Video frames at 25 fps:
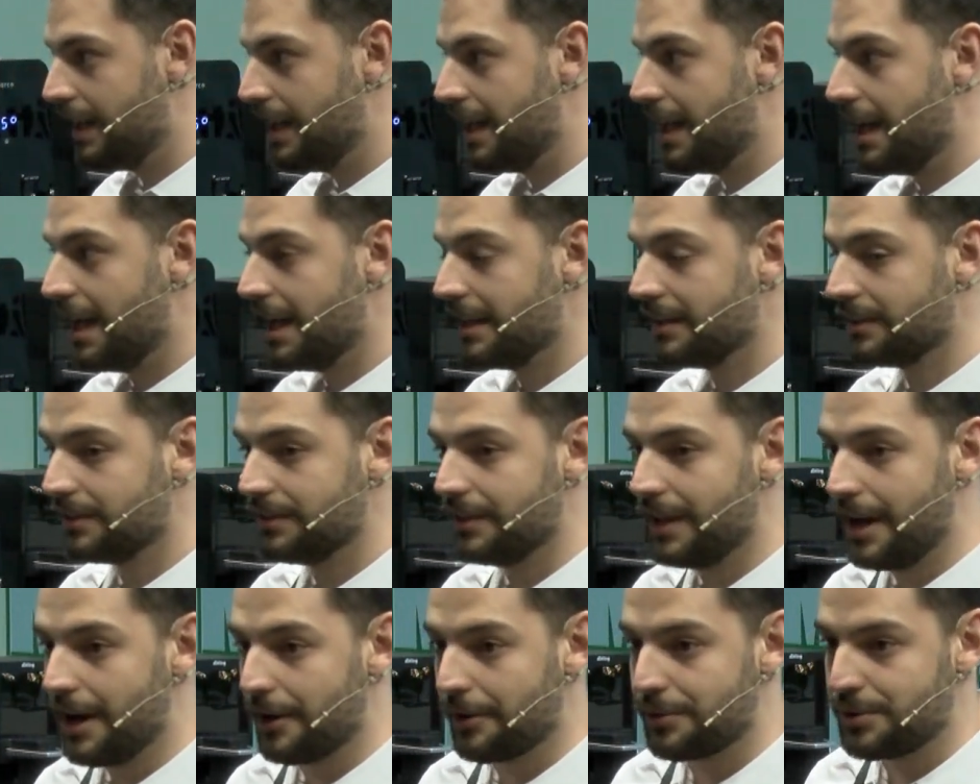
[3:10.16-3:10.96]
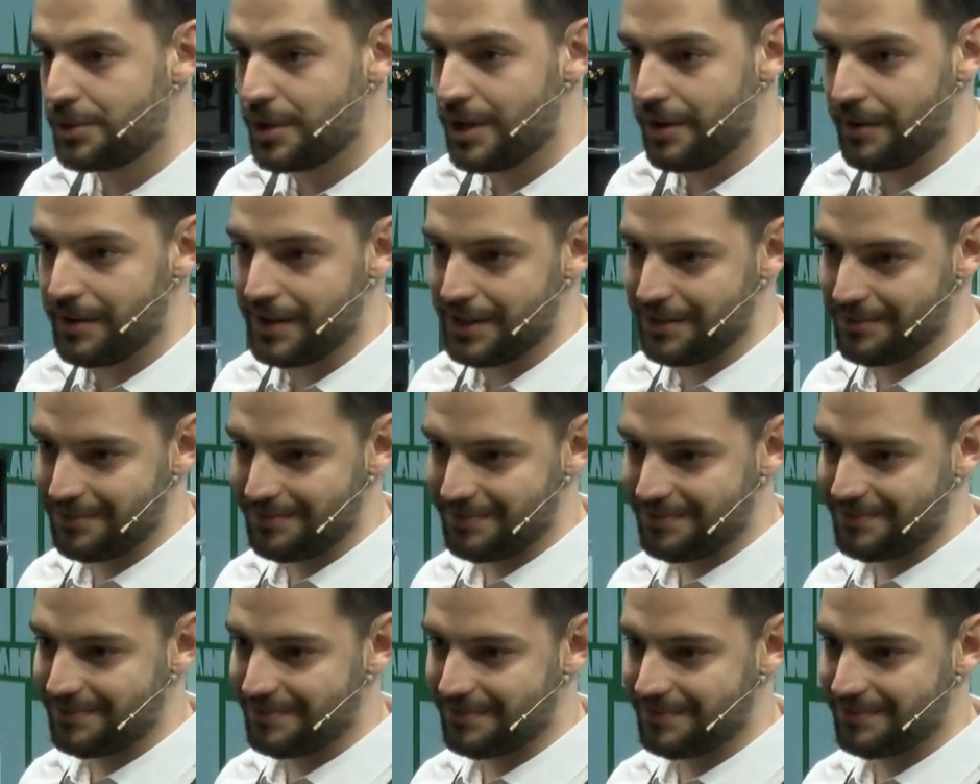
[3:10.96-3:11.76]
and a dark cherry.
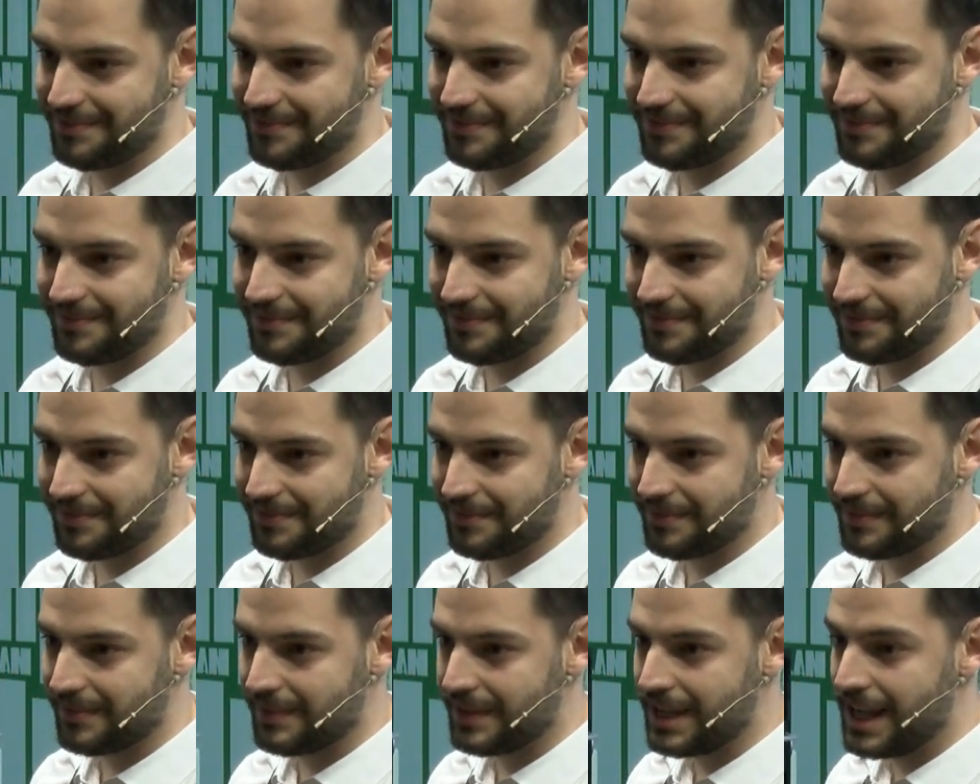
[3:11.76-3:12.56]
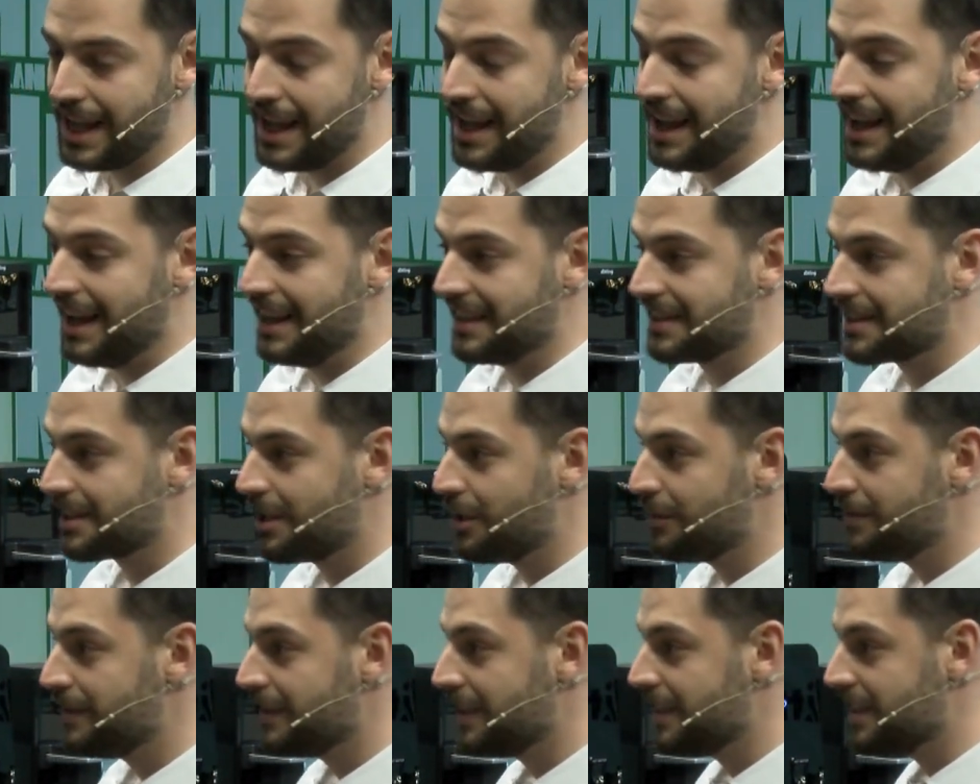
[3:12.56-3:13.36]
As
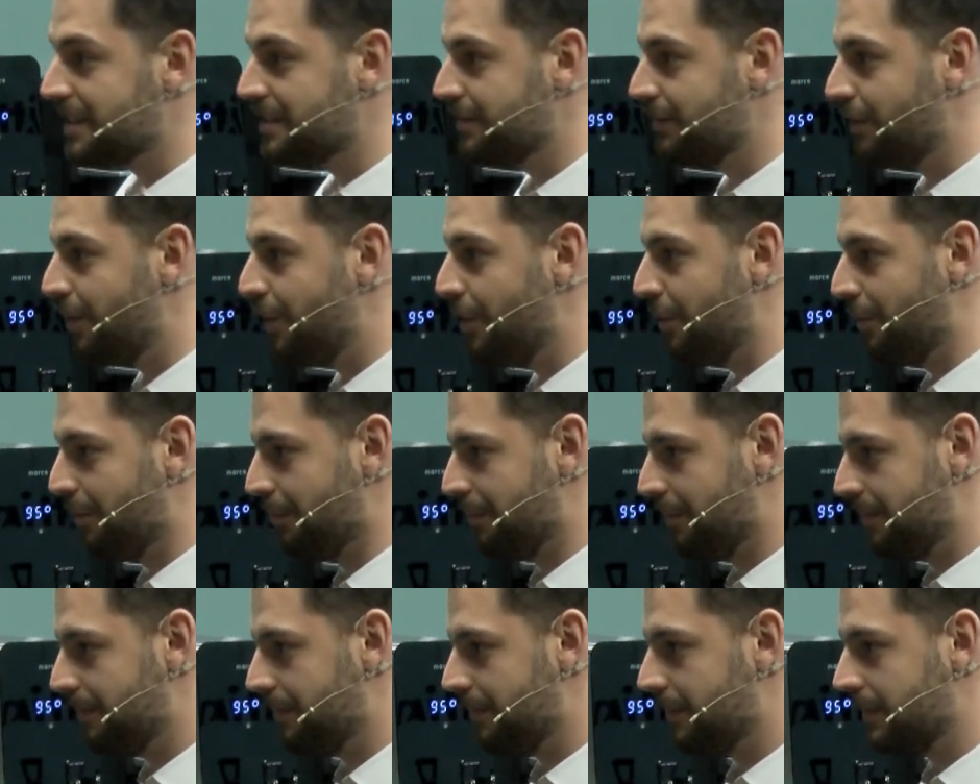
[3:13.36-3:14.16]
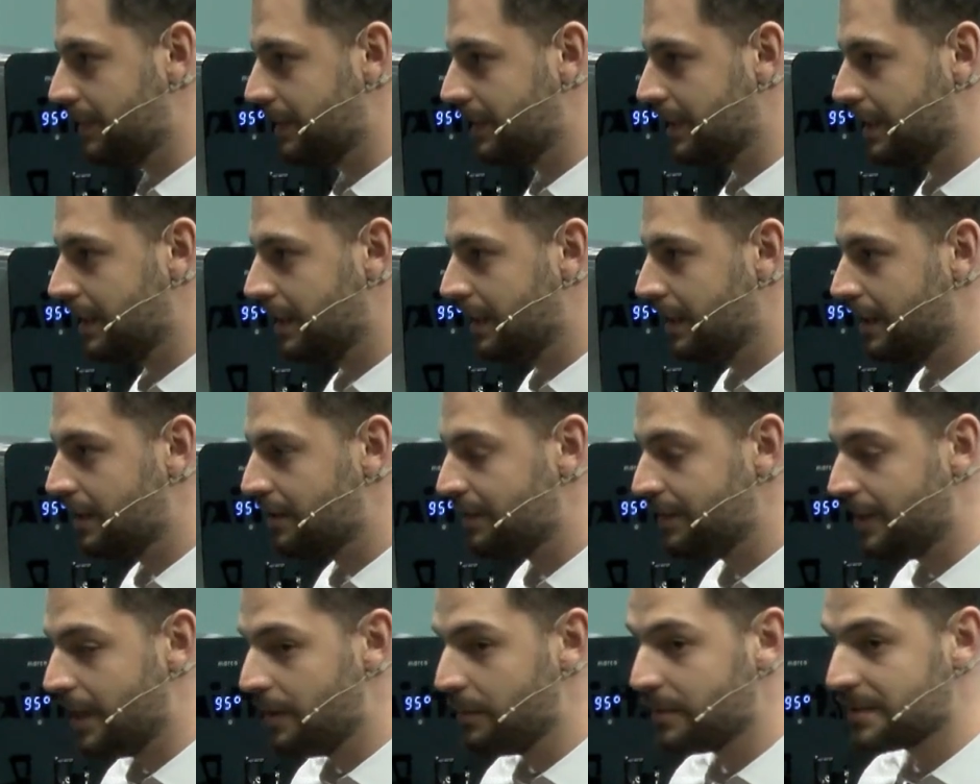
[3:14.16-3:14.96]
coffee gets warm,
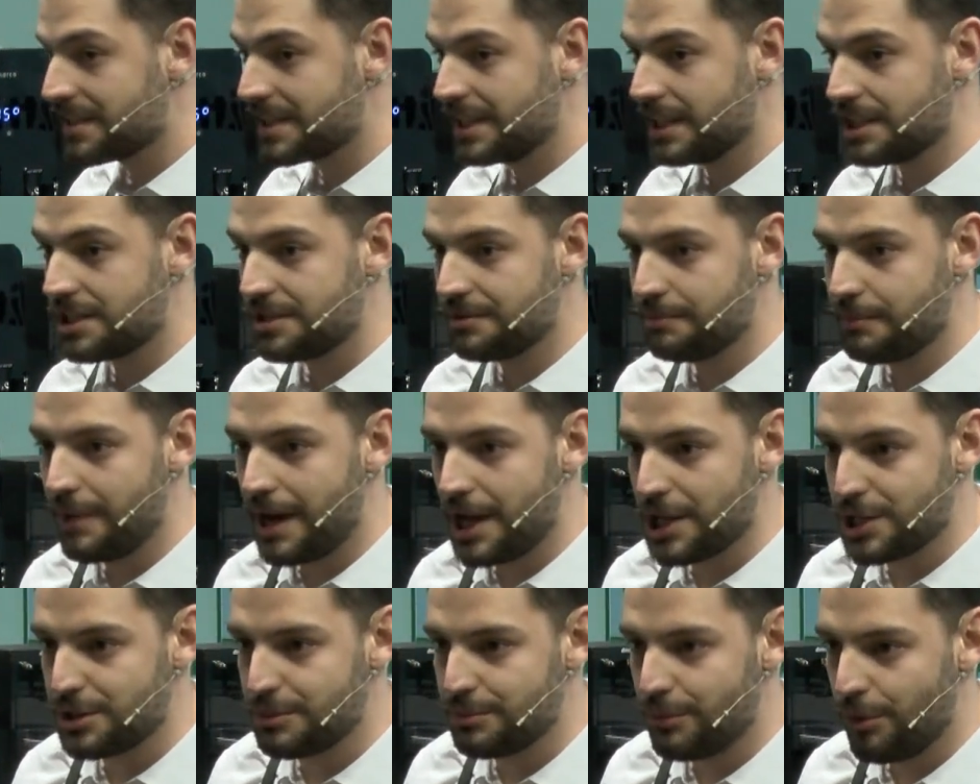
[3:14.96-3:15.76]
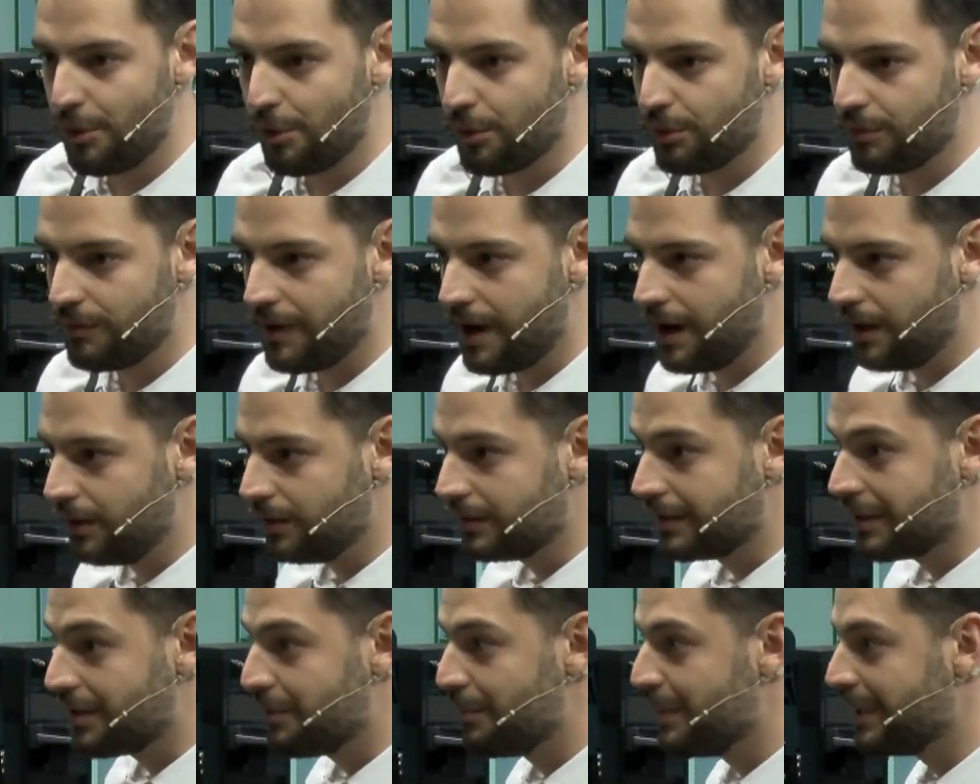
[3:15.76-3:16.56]
flavors get much more wild
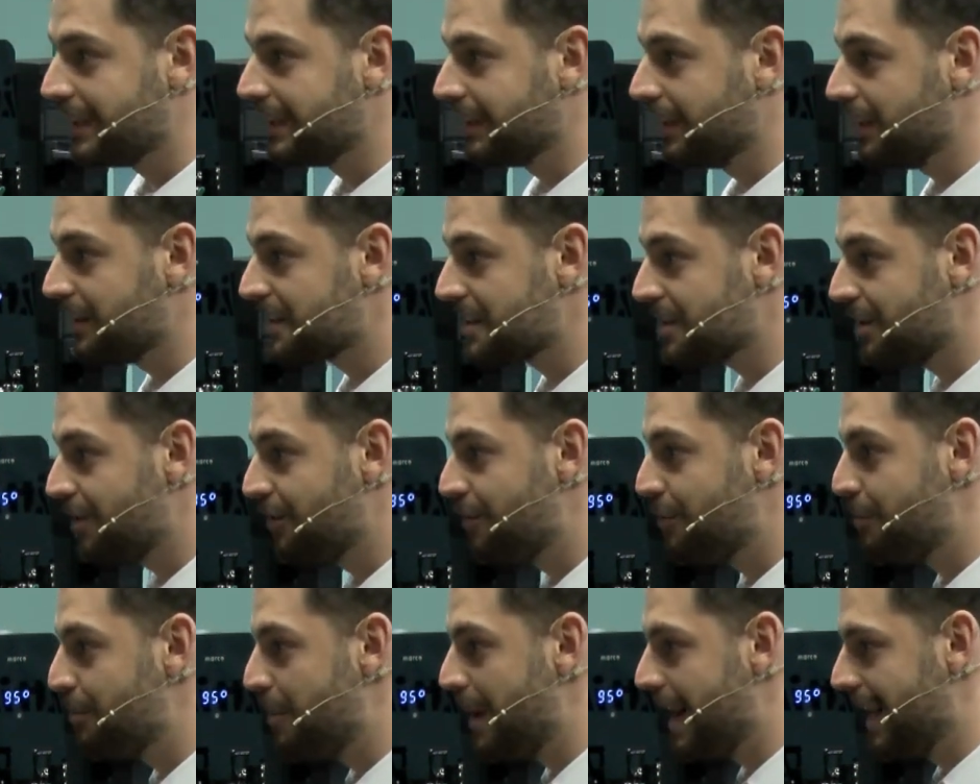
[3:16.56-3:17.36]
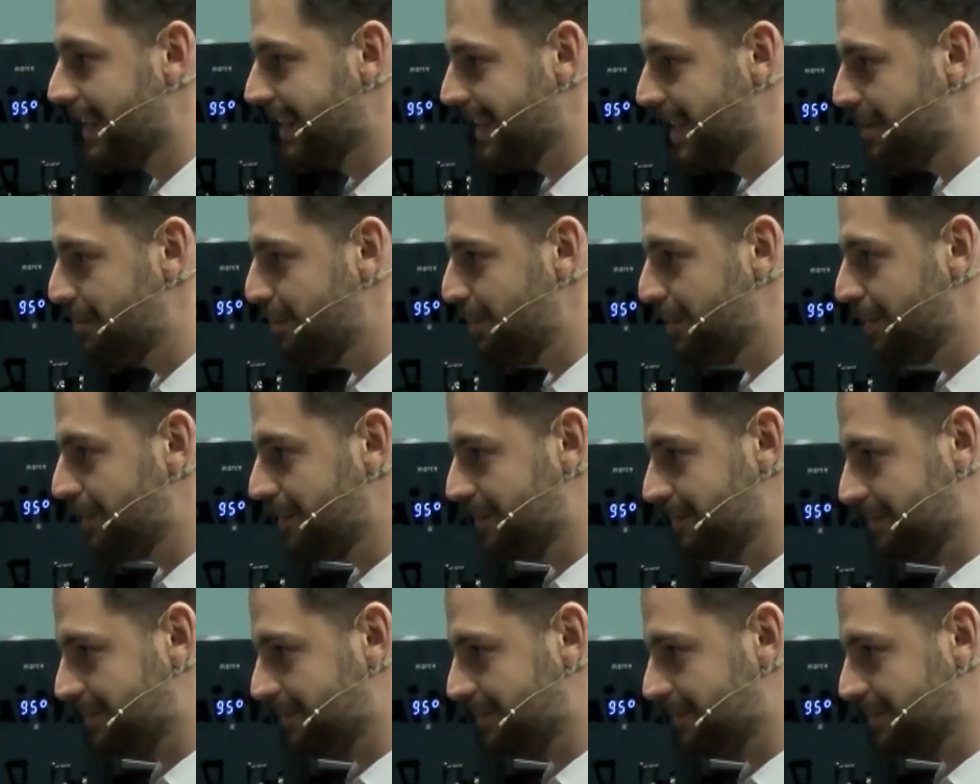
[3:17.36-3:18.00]
with lots of pineapple,